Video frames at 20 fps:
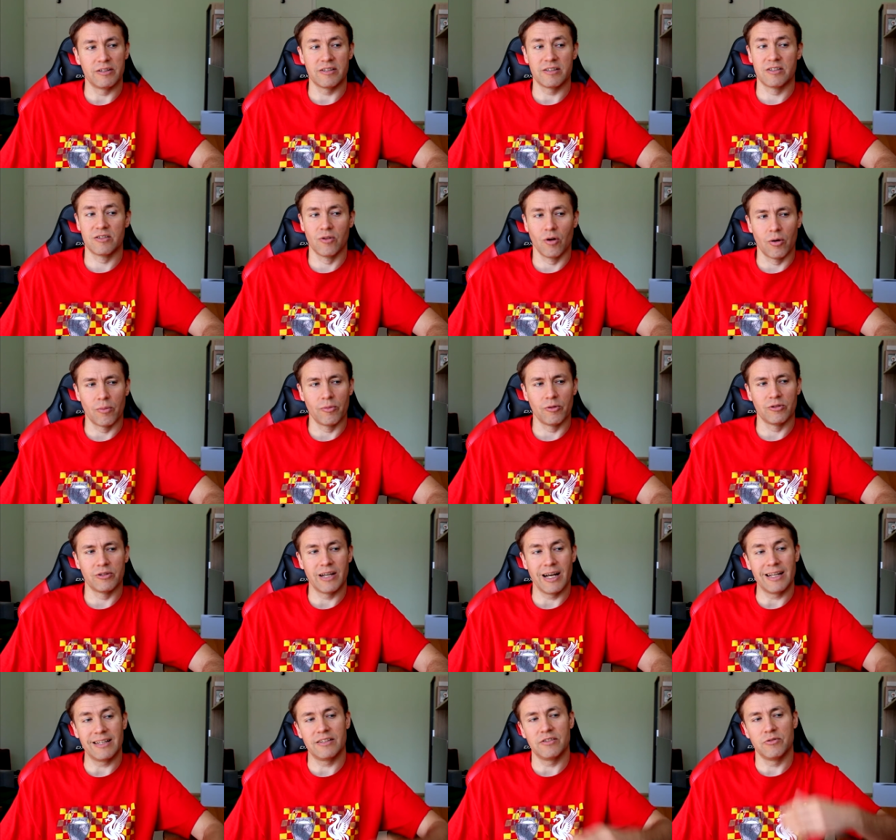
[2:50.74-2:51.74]
it is normal
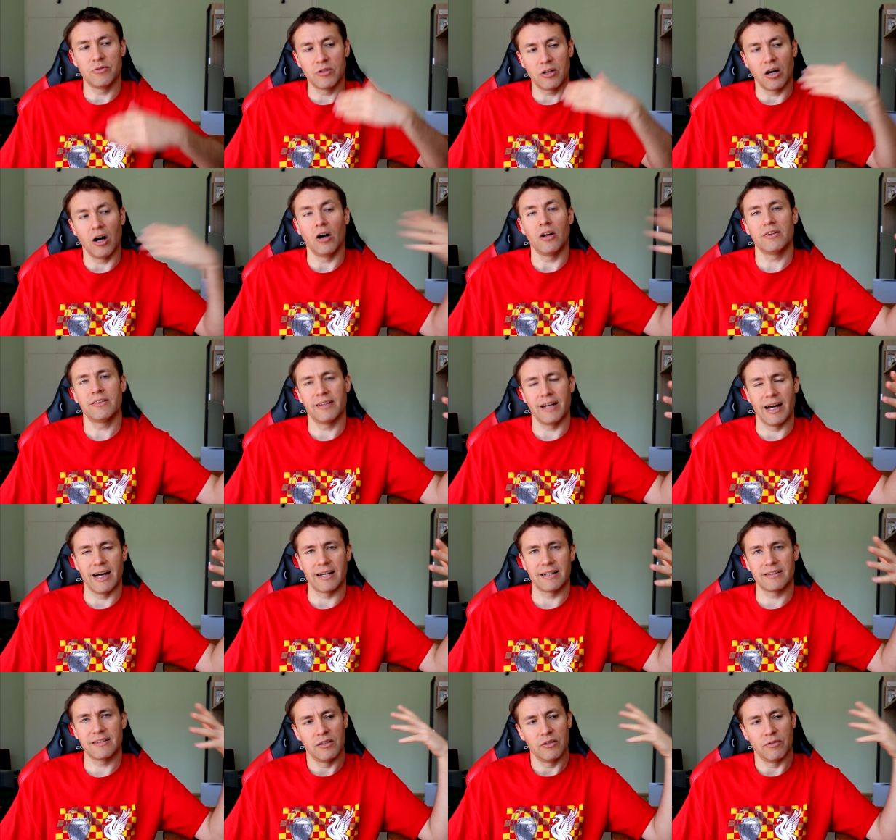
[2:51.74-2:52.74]
that you
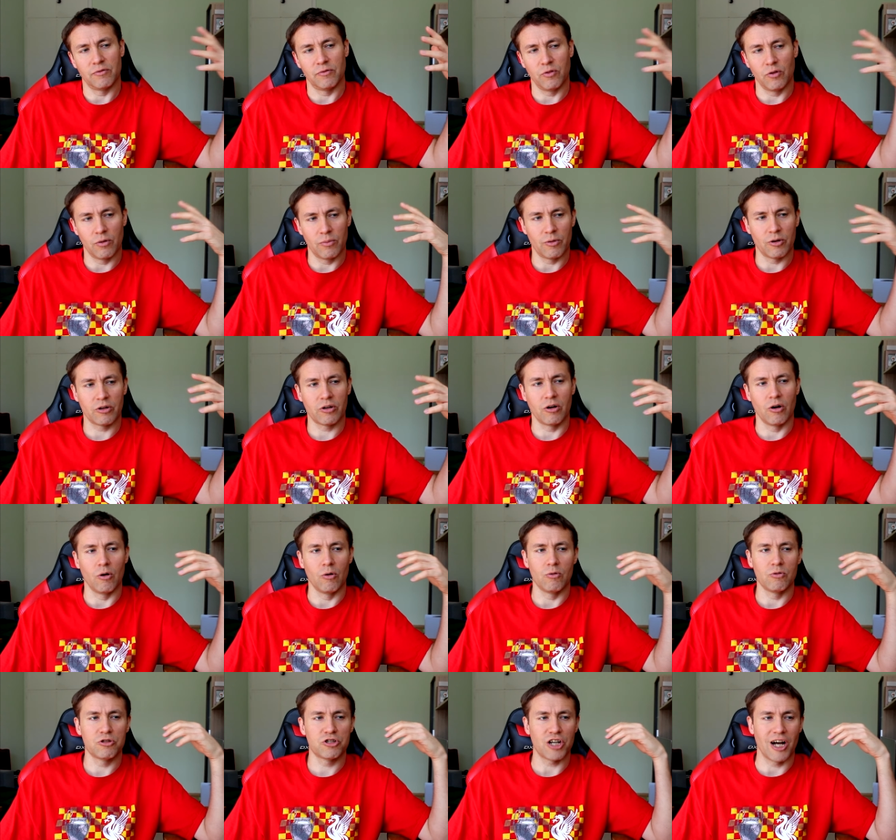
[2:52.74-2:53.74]
contact the former
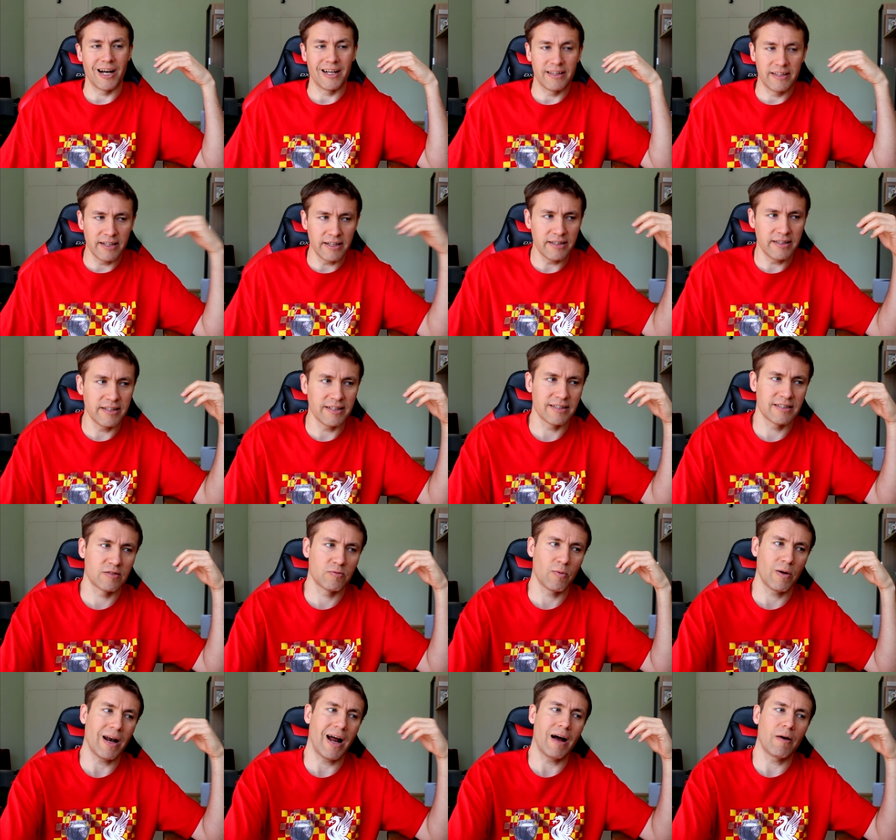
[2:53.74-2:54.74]
coach. I did this
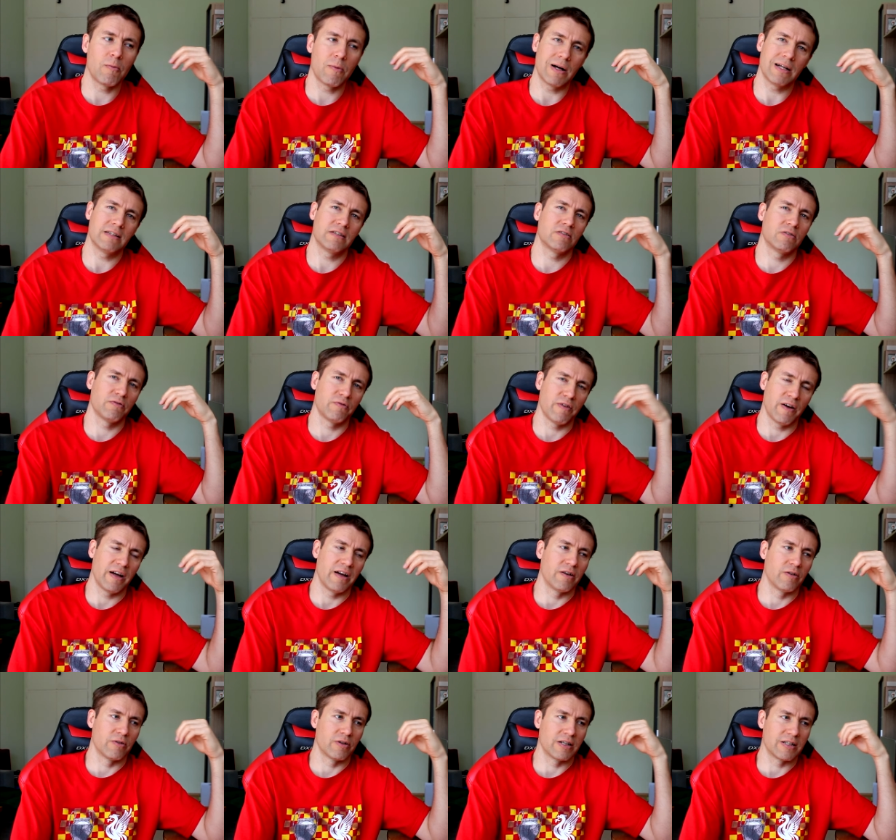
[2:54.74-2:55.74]
when I went to
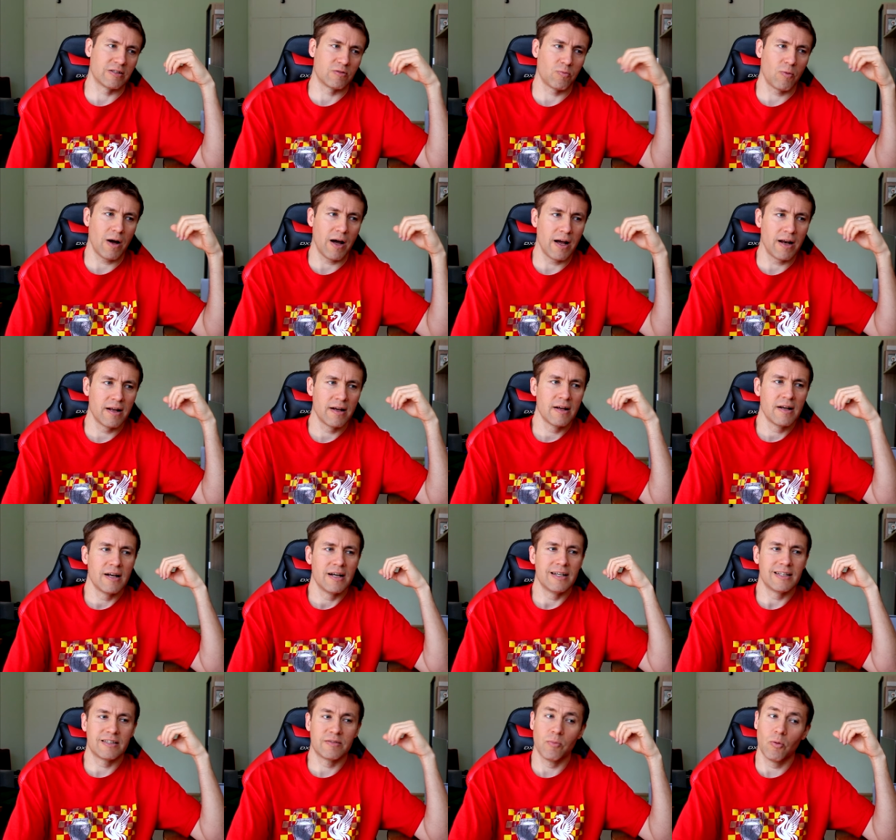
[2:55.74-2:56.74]
Feyenoord as well.
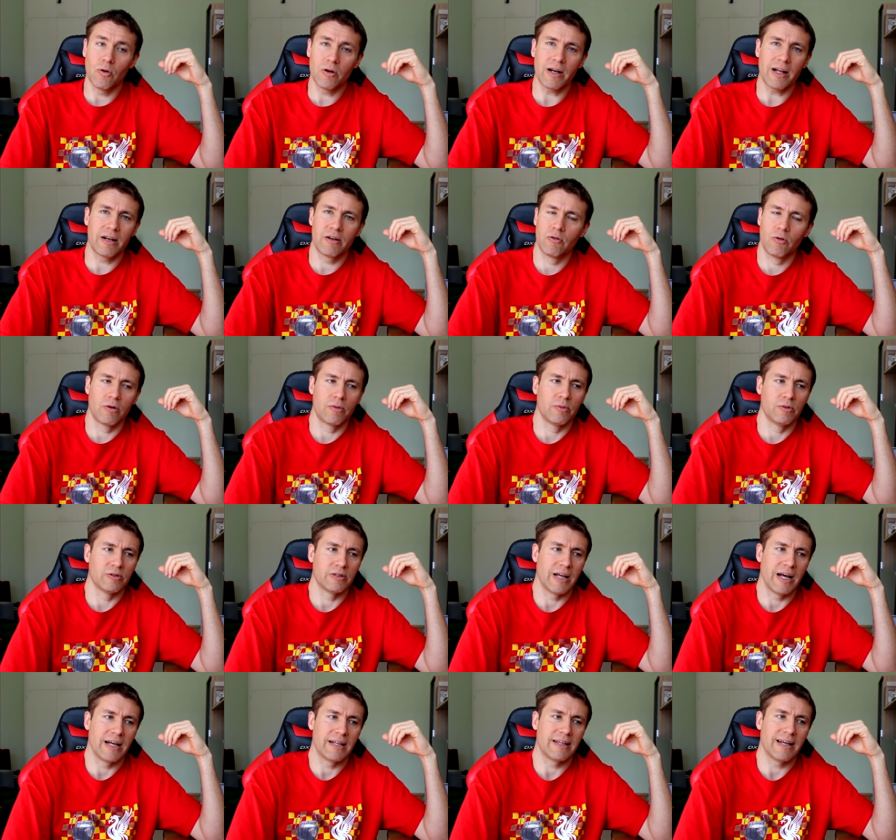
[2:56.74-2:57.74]
It's more than normal
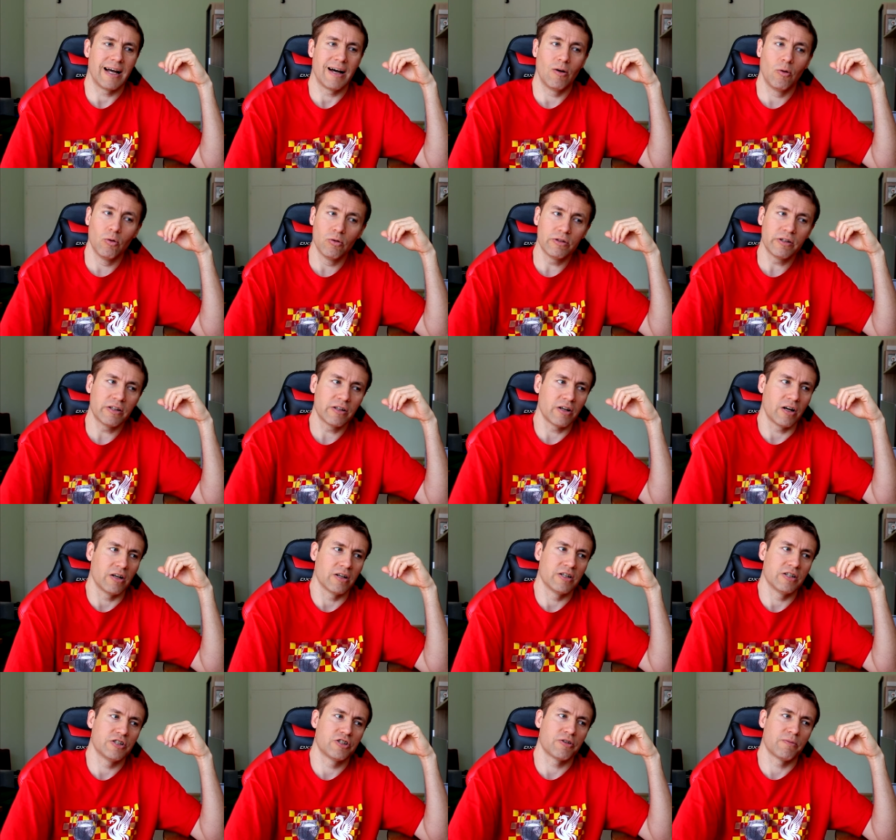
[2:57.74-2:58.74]
that all the
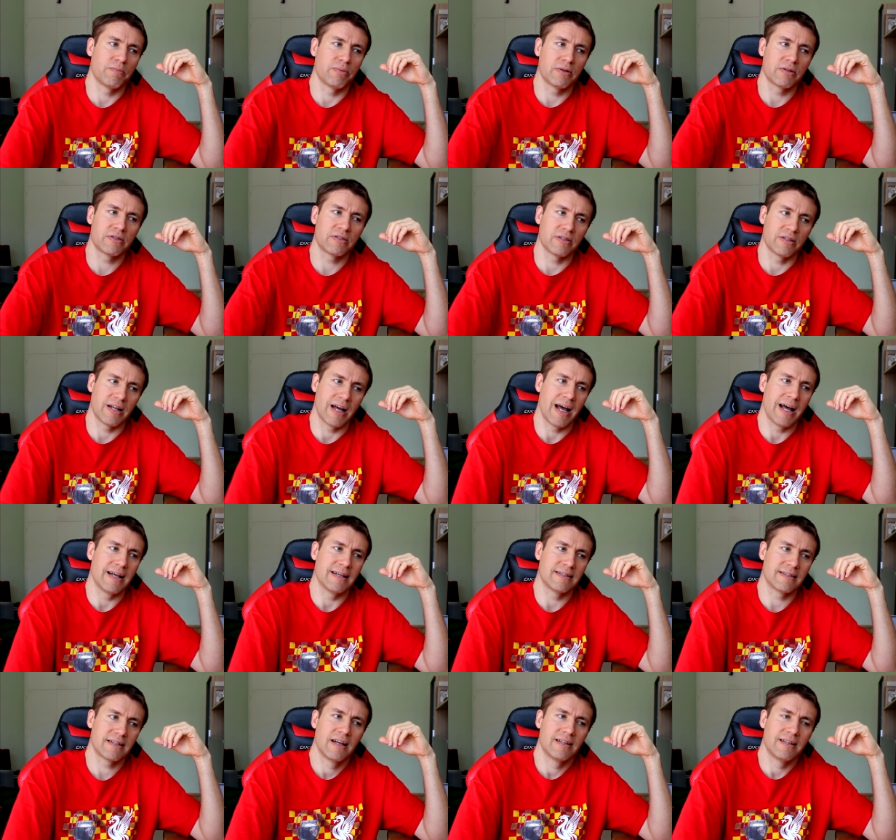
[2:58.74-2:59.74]
knowledge a person
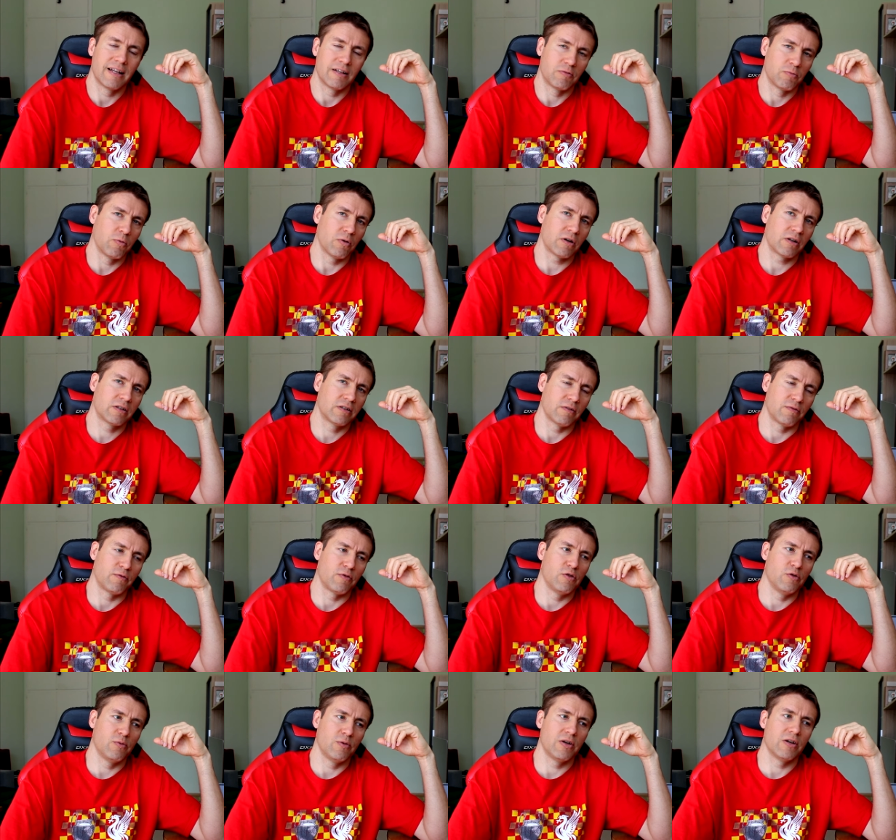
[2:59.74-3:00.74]
has that worked a
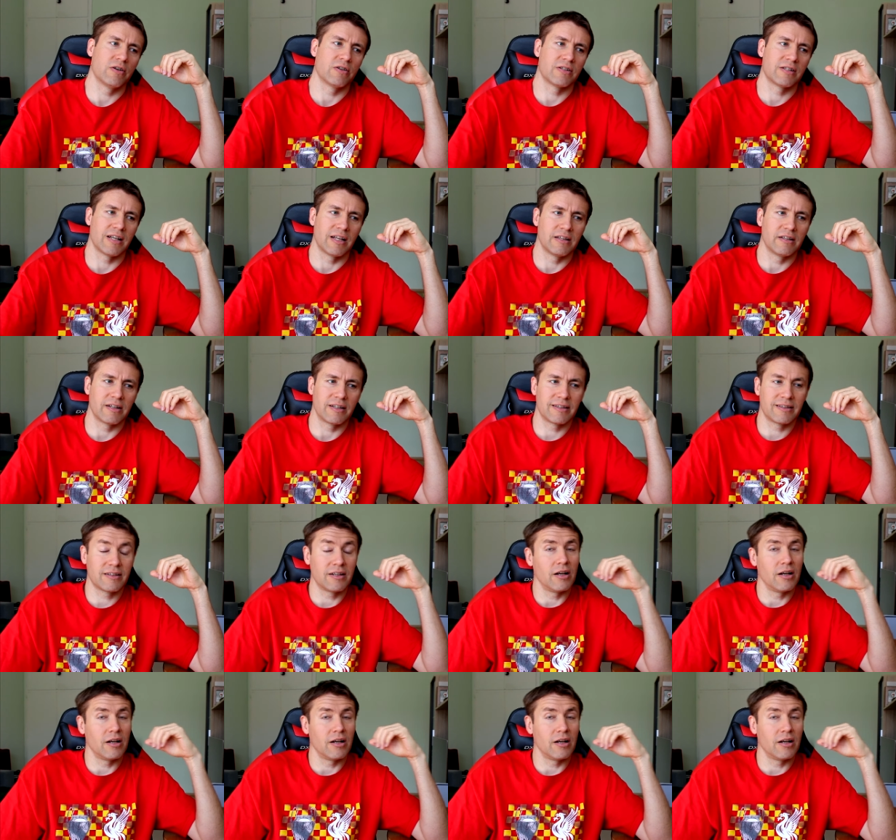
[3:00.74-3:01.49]
few years at that